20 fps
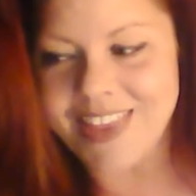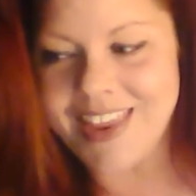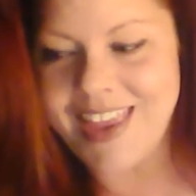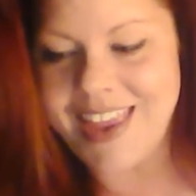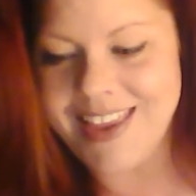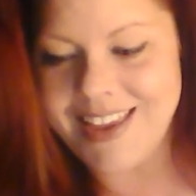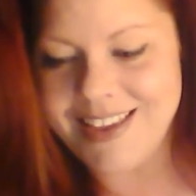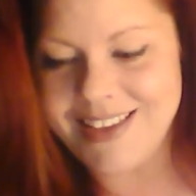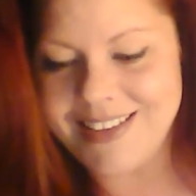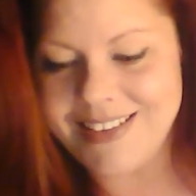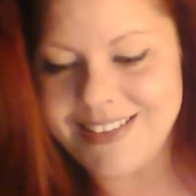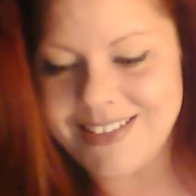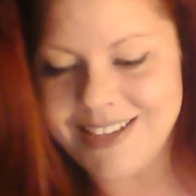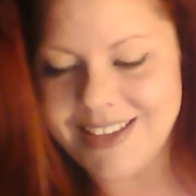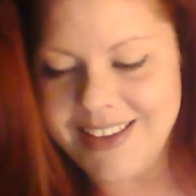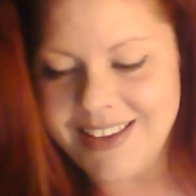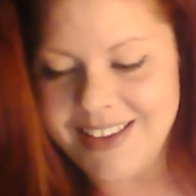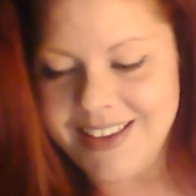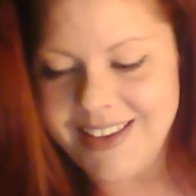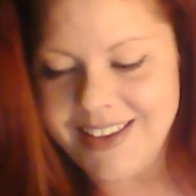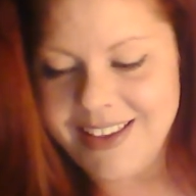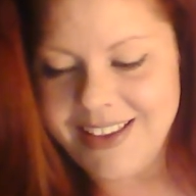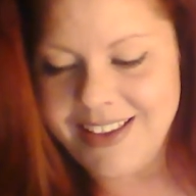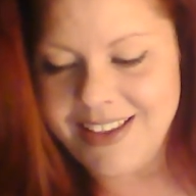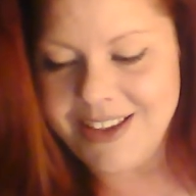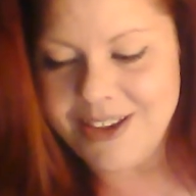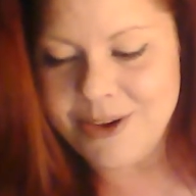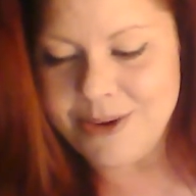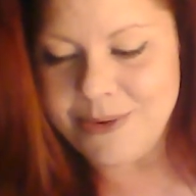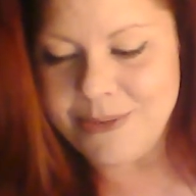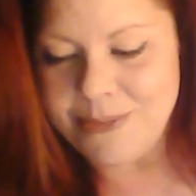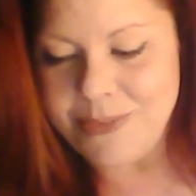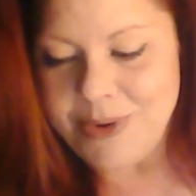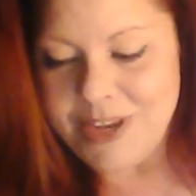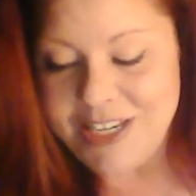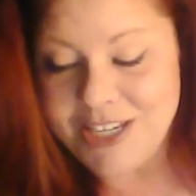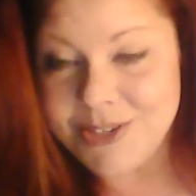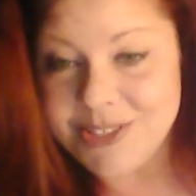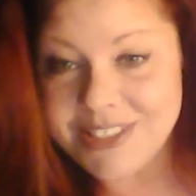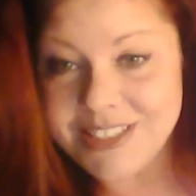And
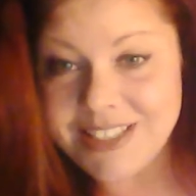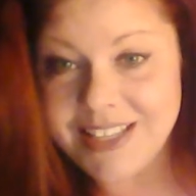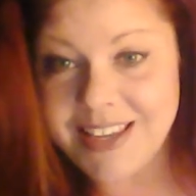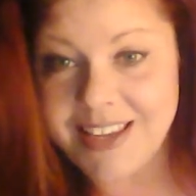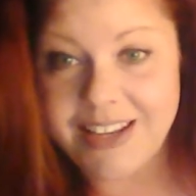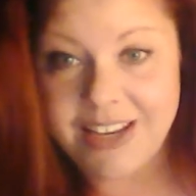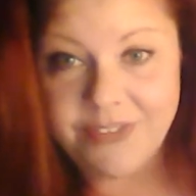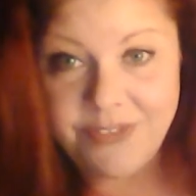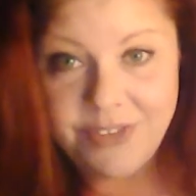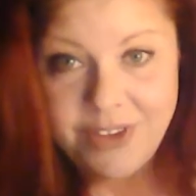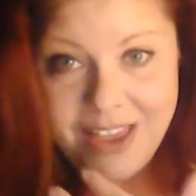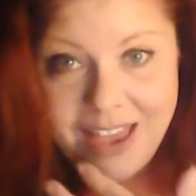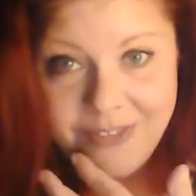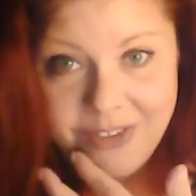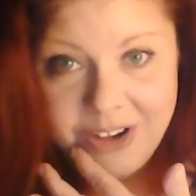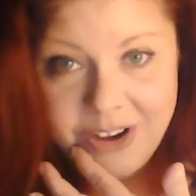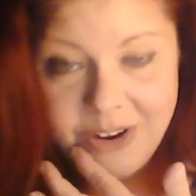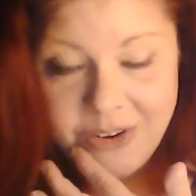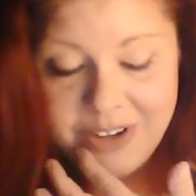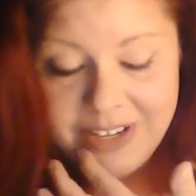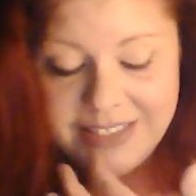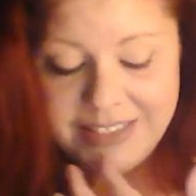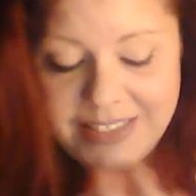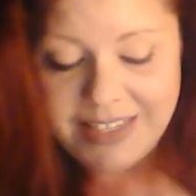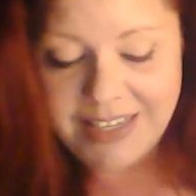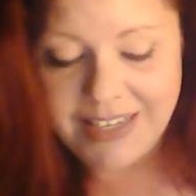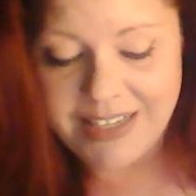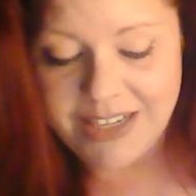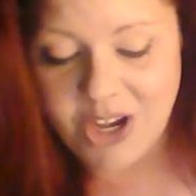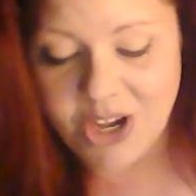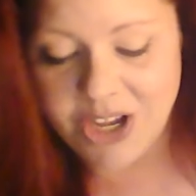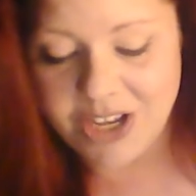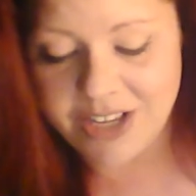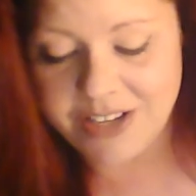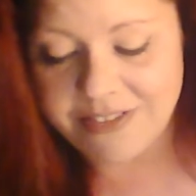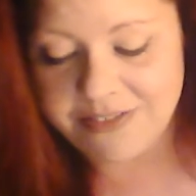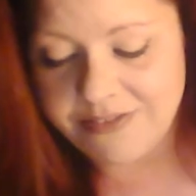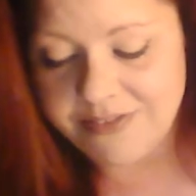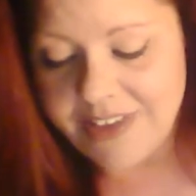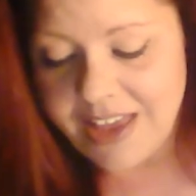when you see it, if you haven't already seen
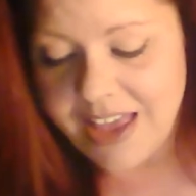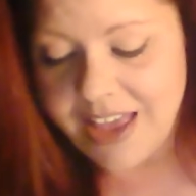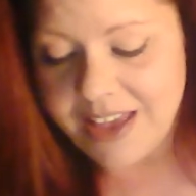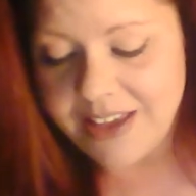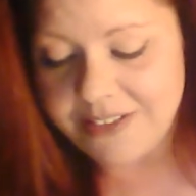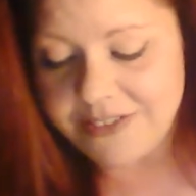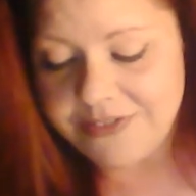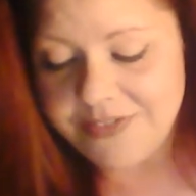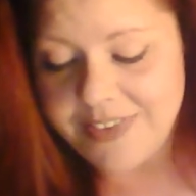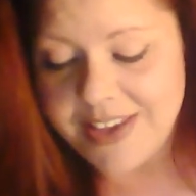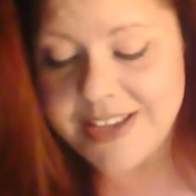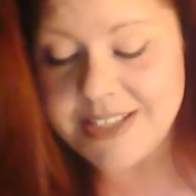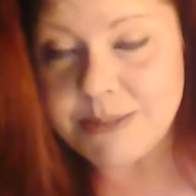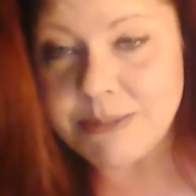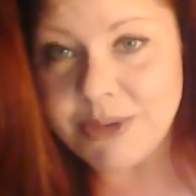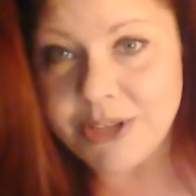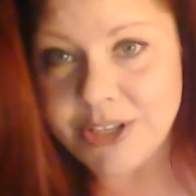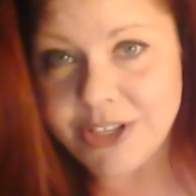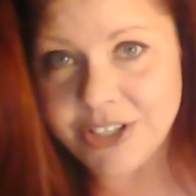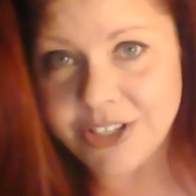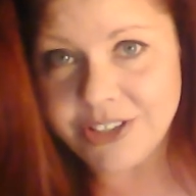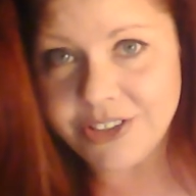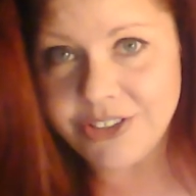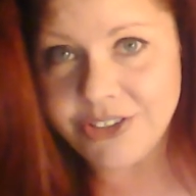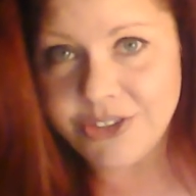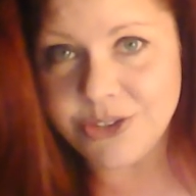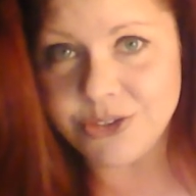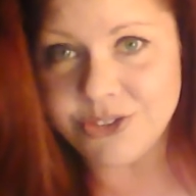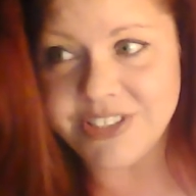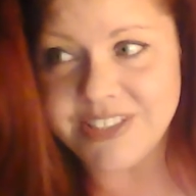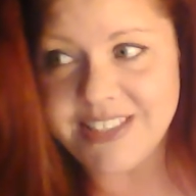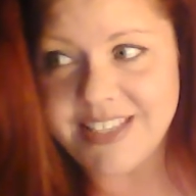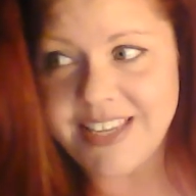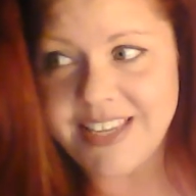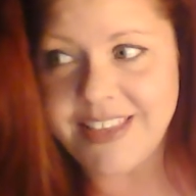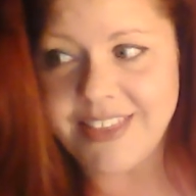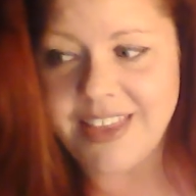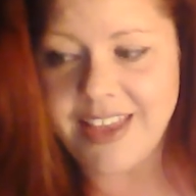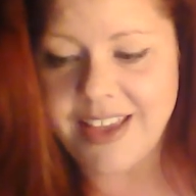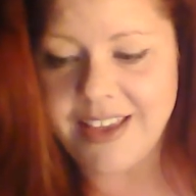on Facebook, you'll
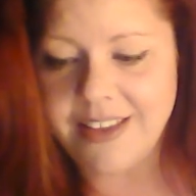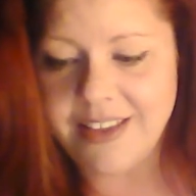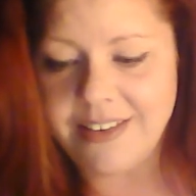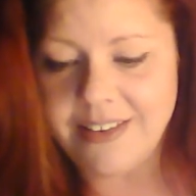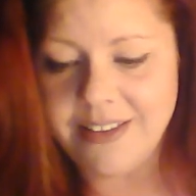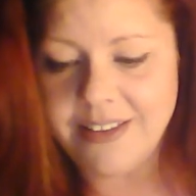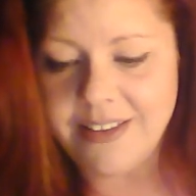see that